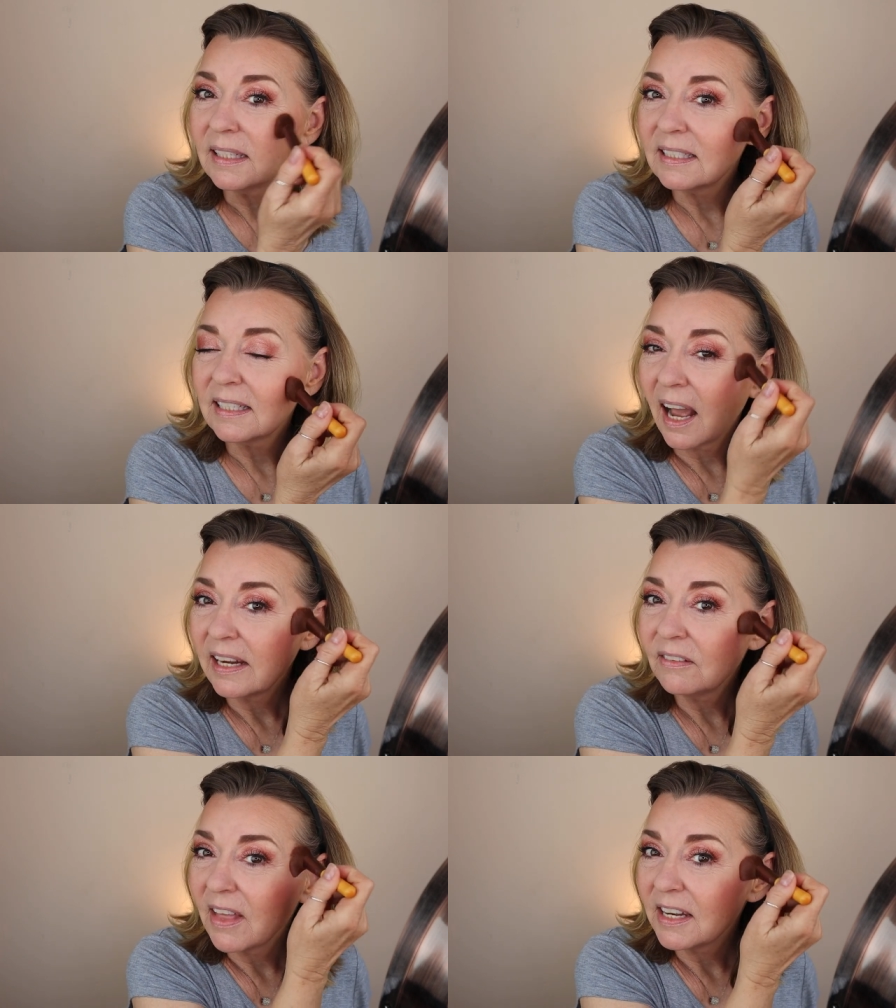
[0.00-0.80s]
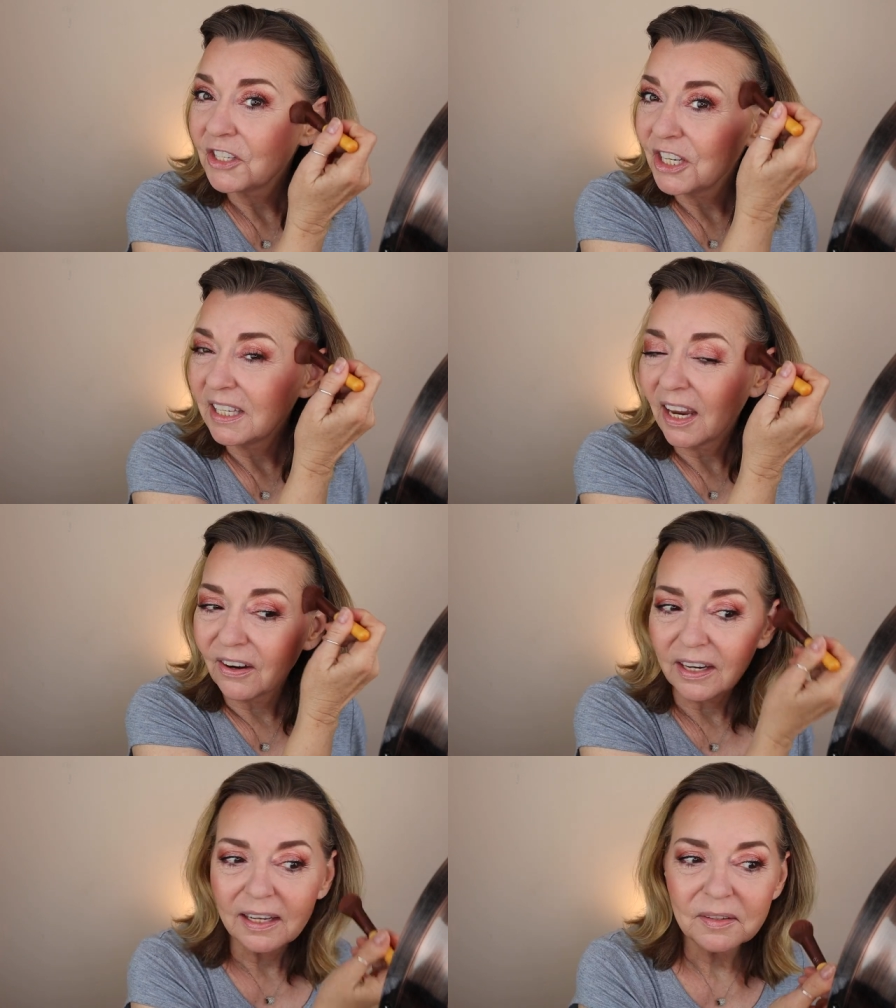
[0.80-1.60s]
the side of that cheek
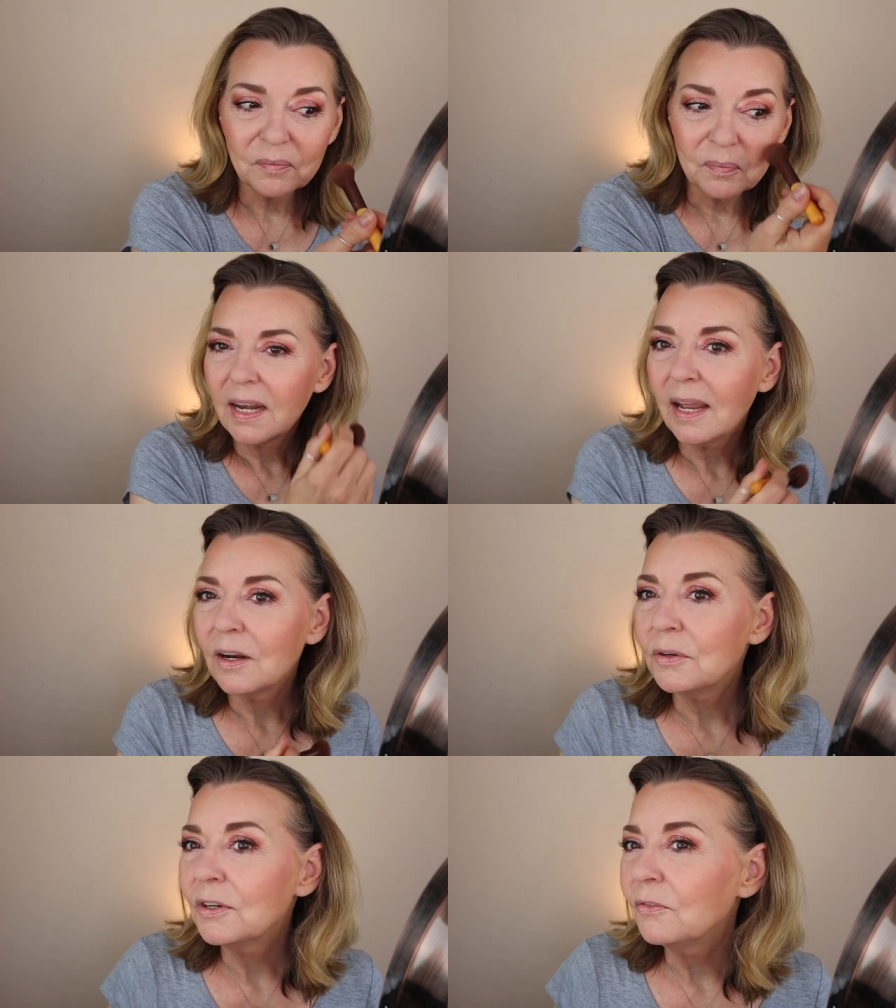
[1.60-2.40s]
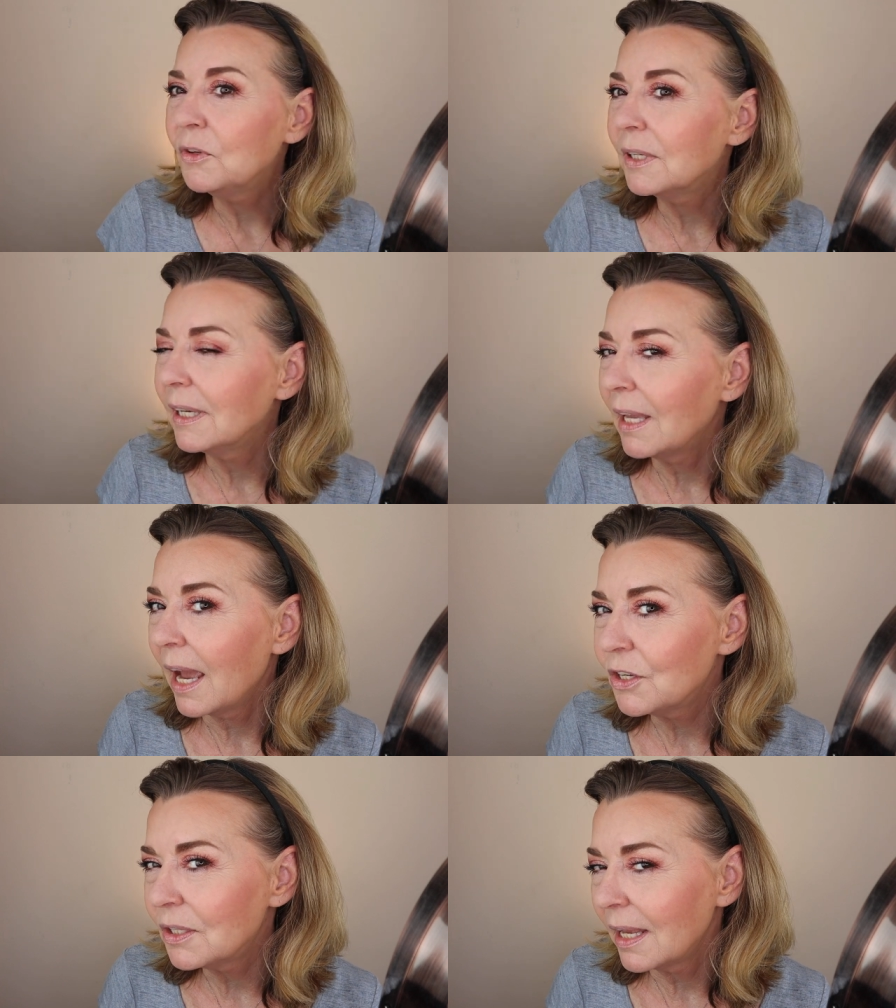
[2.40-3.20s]
area don't know if you can
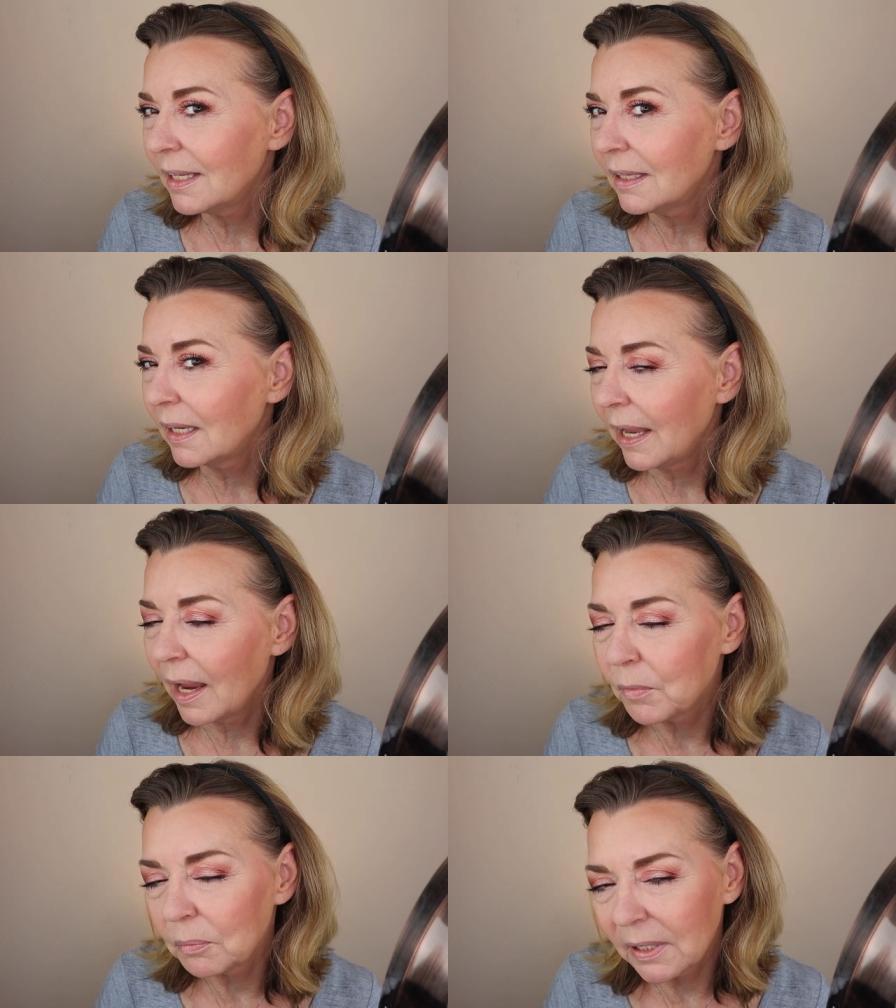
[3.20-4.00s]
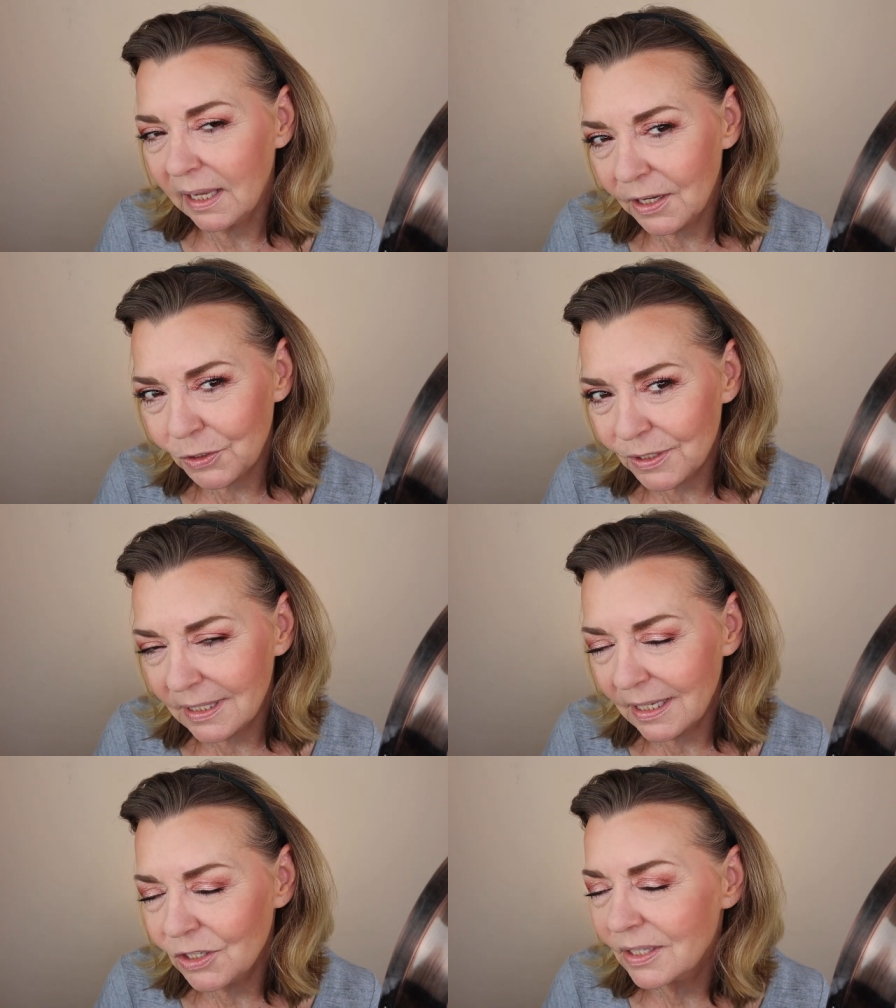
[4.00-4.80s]
catch that in the camera, but can you
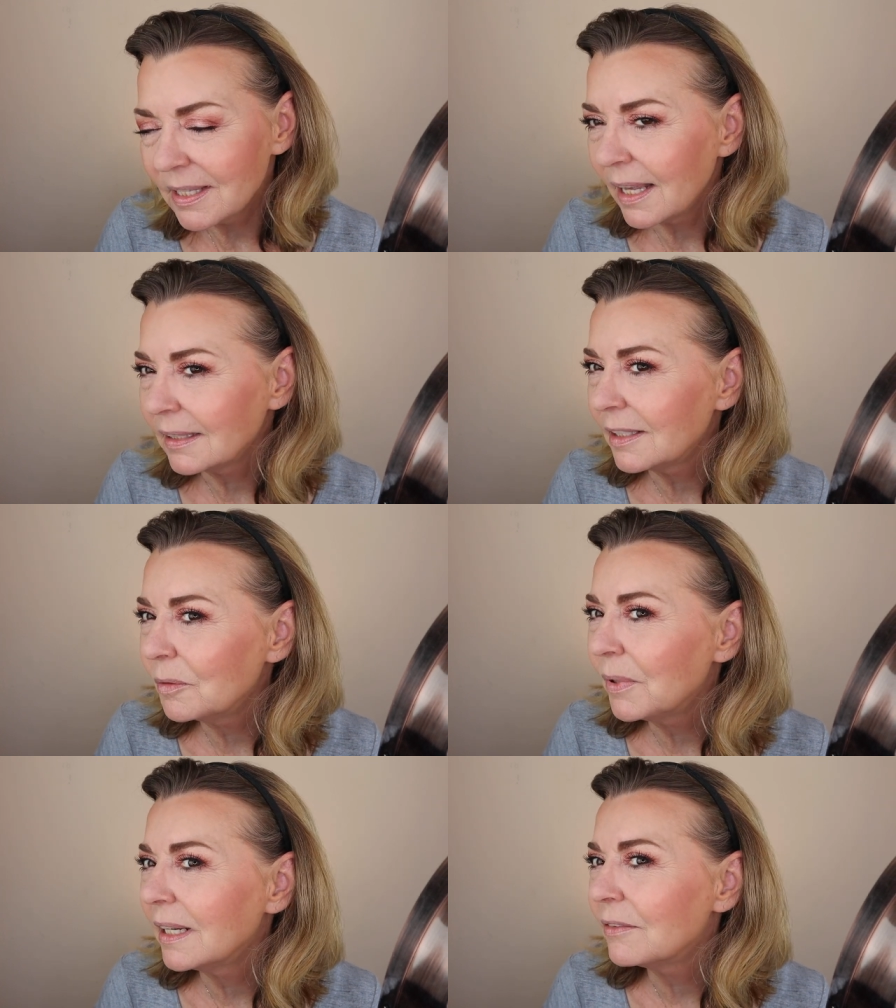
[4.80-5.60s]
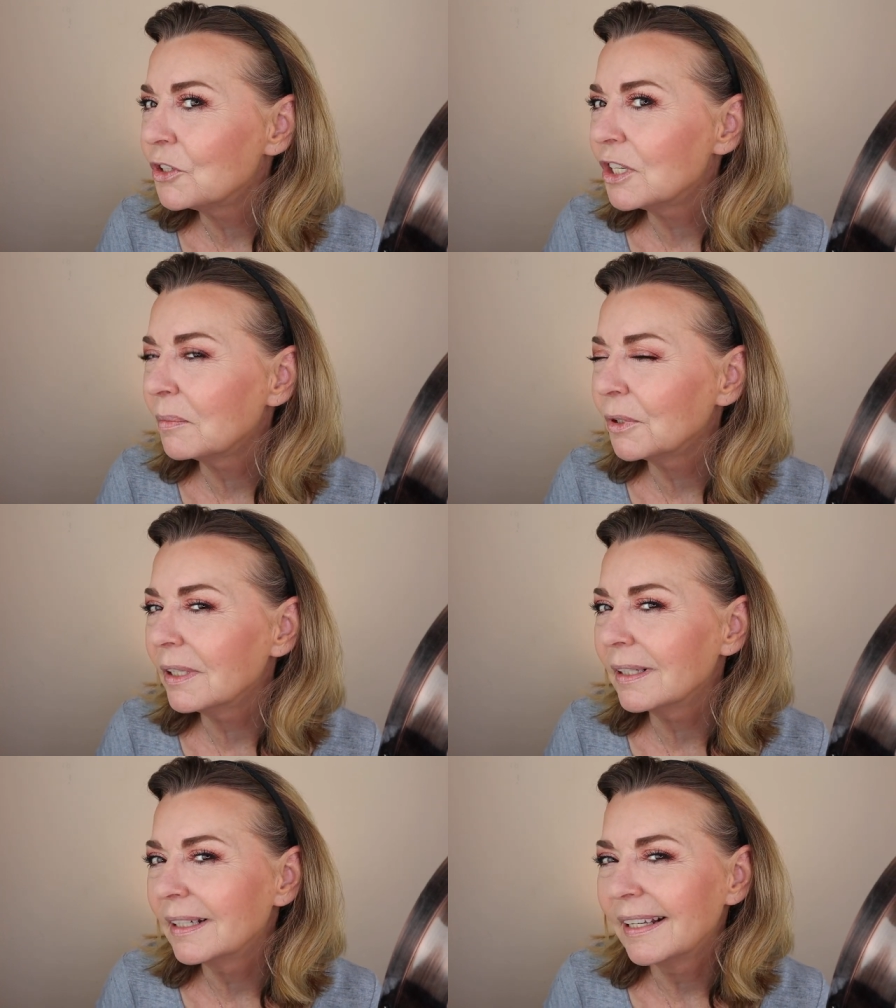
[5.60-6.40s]
see just that little bit of
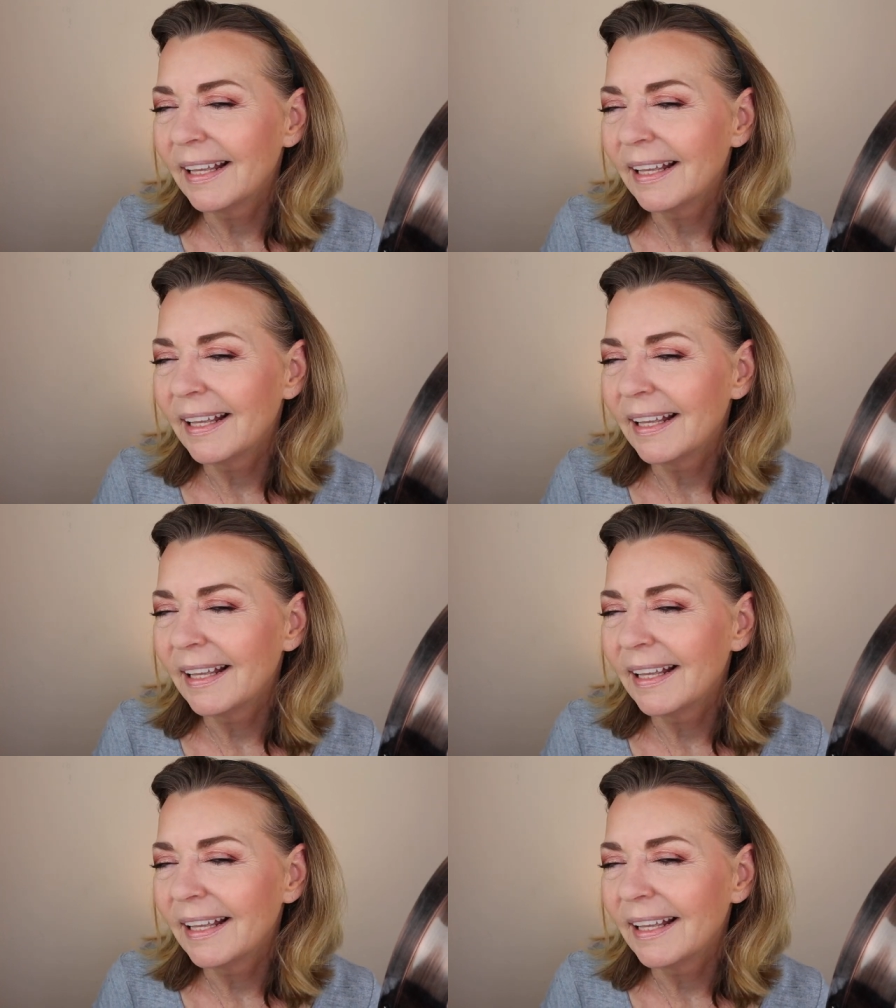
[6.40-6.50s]
shimmer?